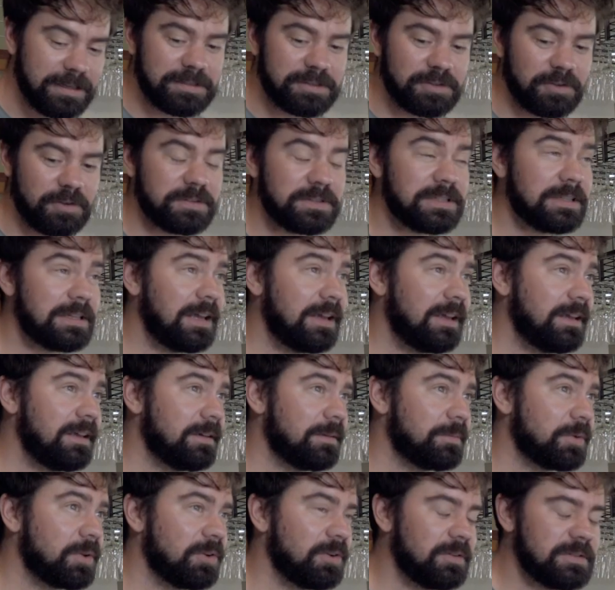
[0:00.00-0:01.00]
So today
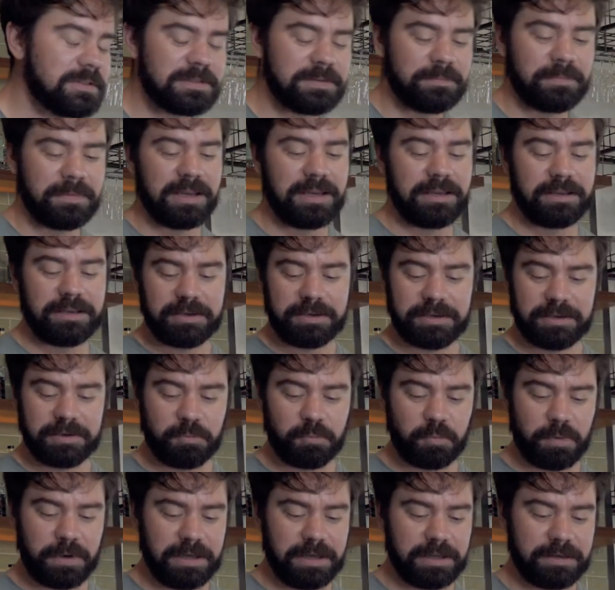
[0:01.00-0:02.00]
I'm going to make
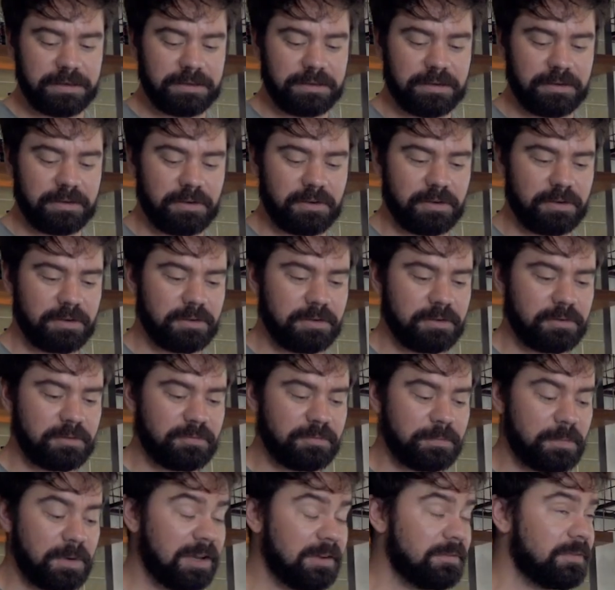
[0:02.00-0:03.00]
one
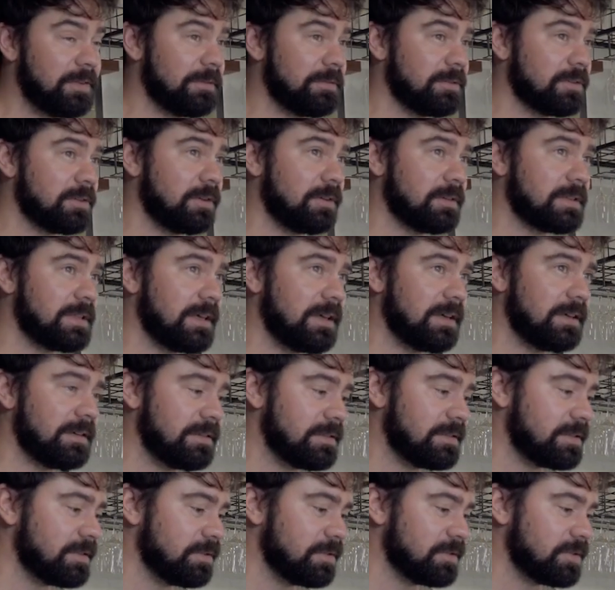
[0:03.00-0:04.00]
of my favourite
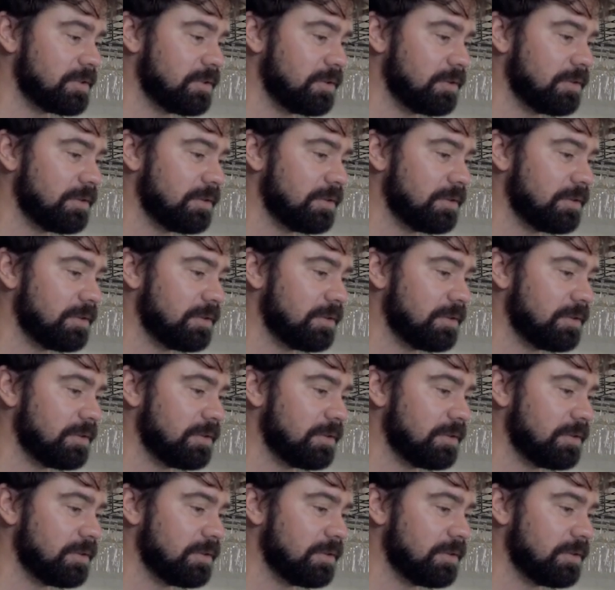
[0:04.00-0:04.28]
cocktails, also